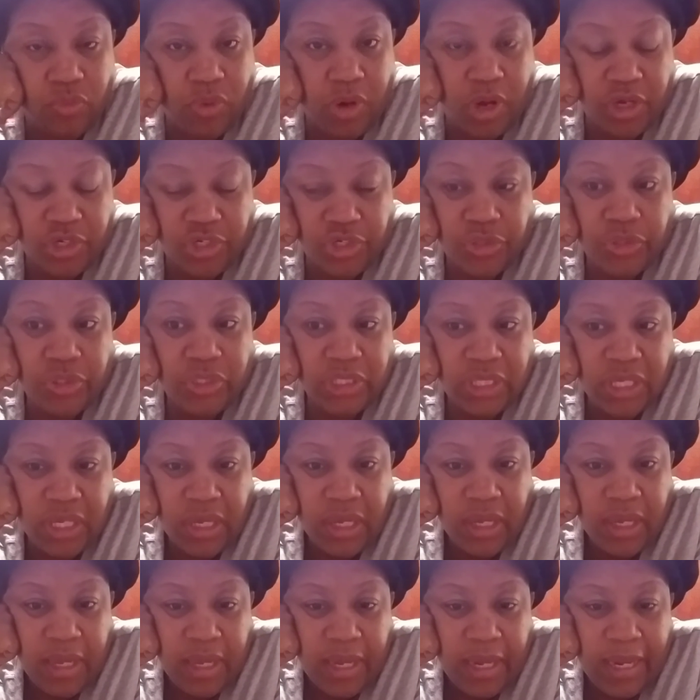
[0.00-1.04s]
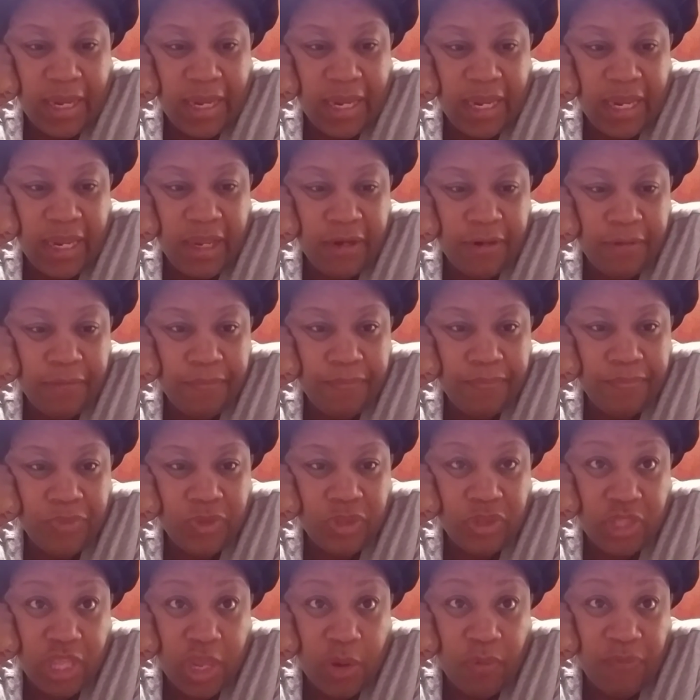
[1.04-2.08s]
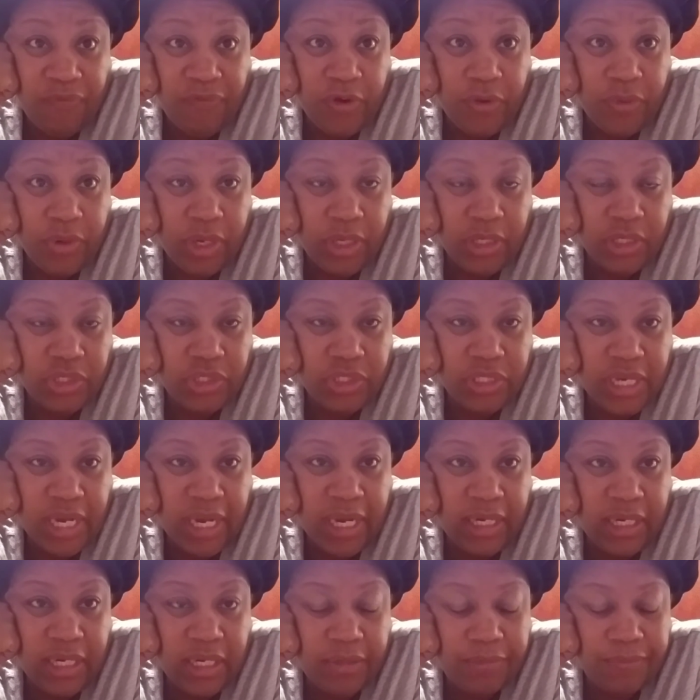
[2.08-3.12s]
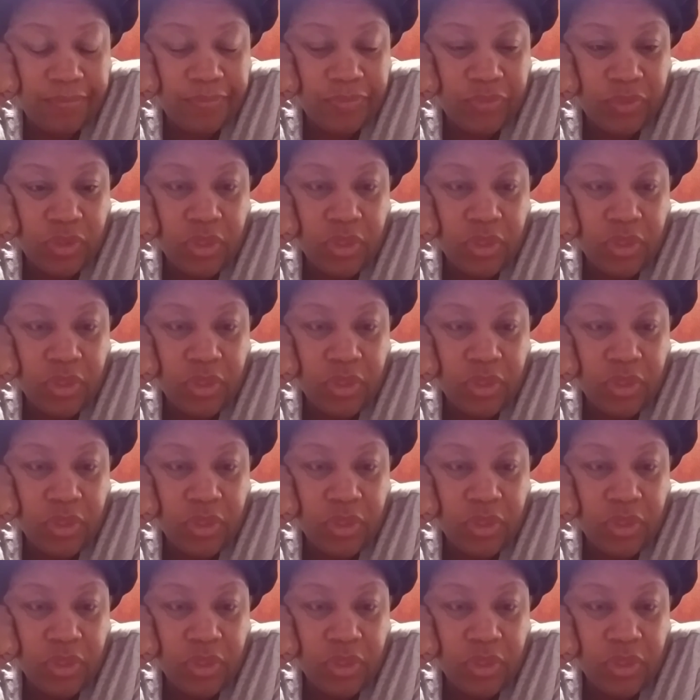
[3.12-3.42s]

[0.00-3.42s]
Rogers, And they were very understanding.